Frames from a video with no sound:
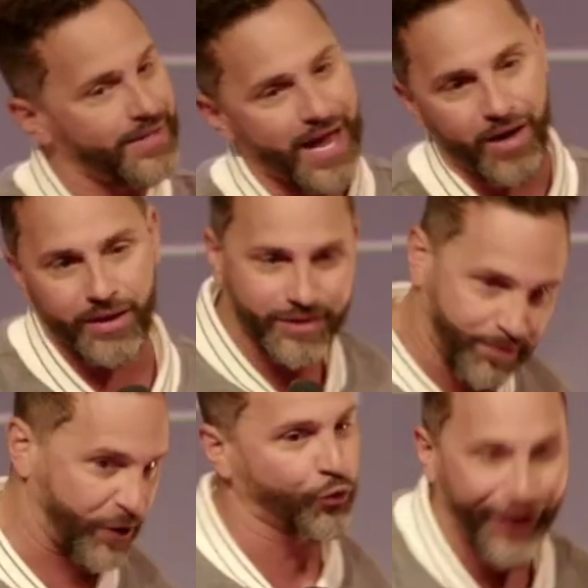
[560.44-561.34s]
now
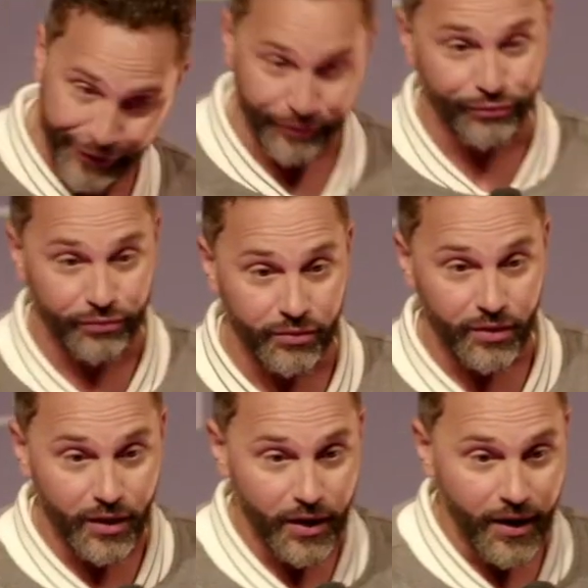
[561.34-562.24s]
let's be real.
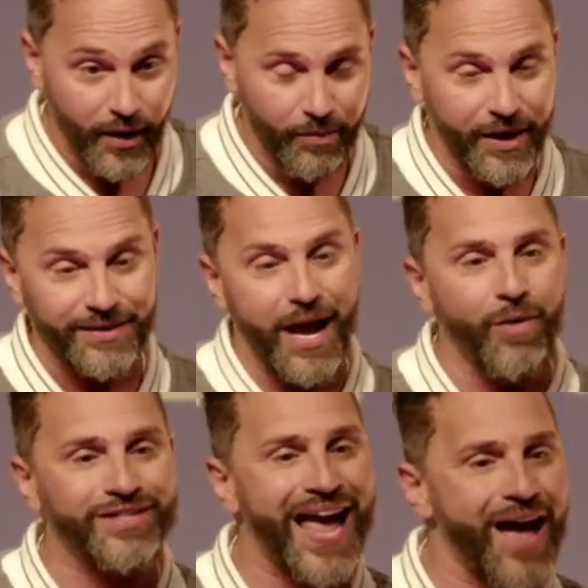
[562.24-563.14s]
Because I
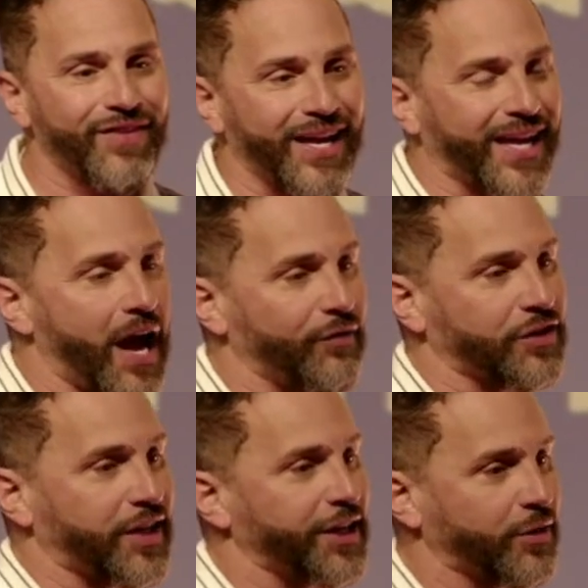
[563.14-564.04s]
was having a
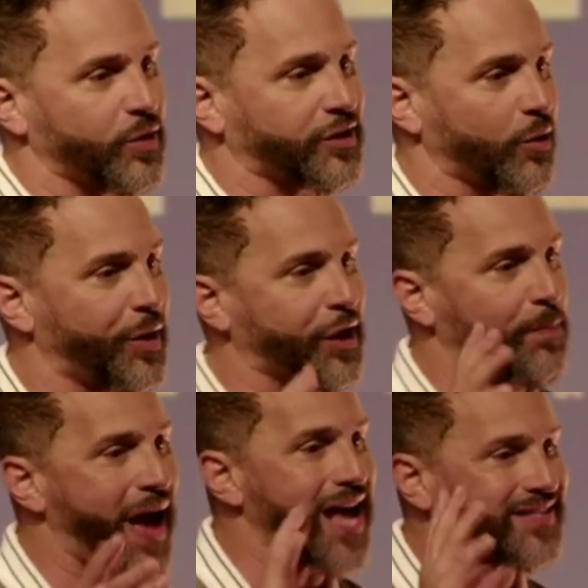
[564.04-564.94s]
conversation with someone.
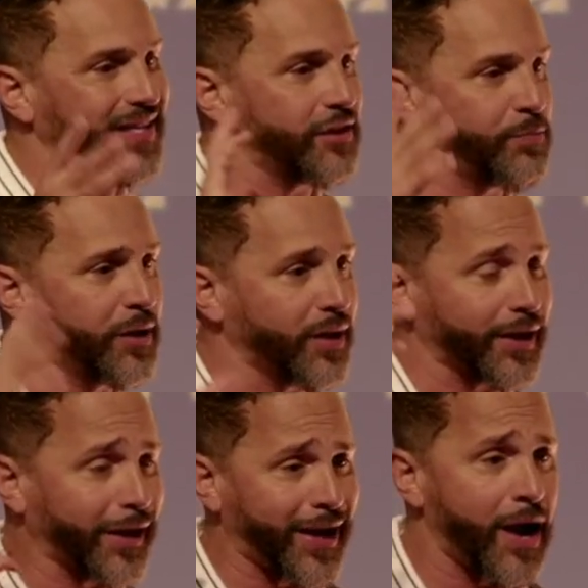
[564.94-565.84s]
Capacity has been
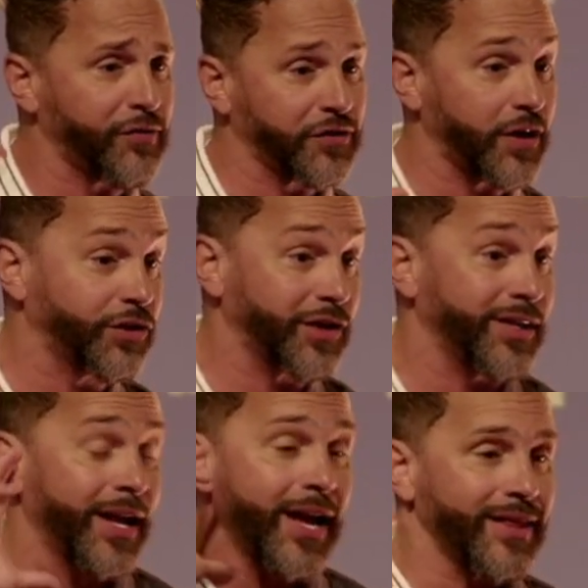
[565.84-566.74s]
like a
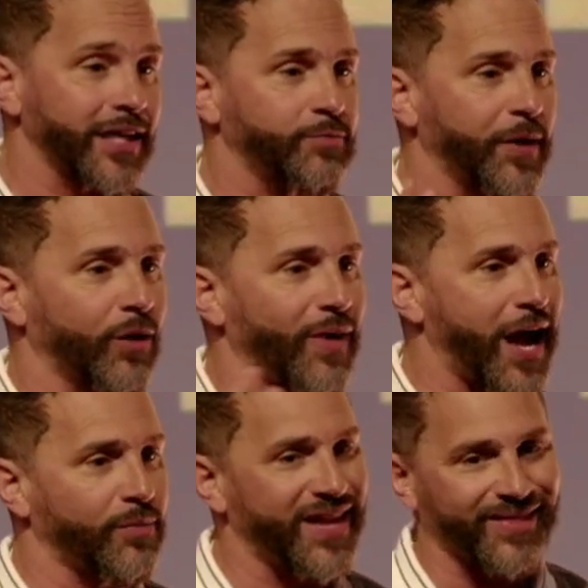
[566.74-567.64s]
conversation that's been
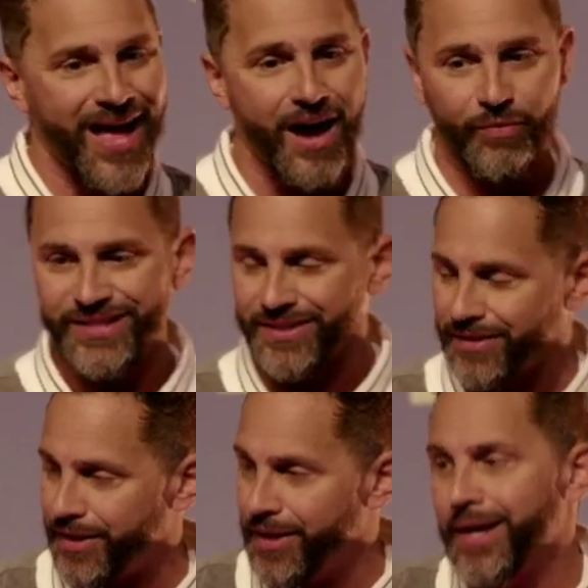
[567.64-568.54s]
around me a lot
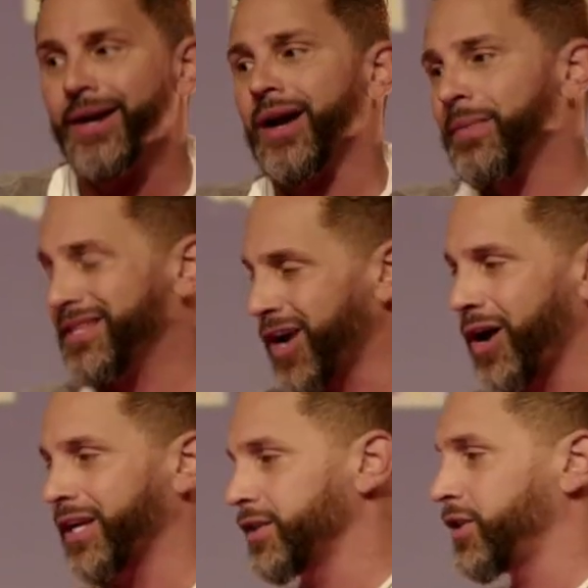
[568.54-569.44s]
recently. I've been
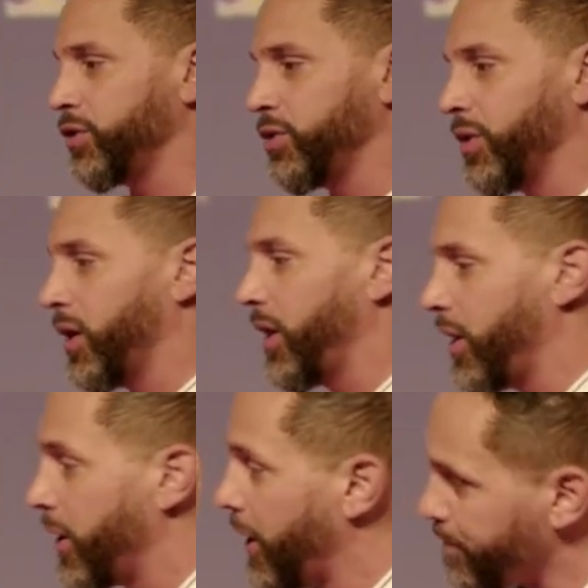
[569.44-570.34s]
talking to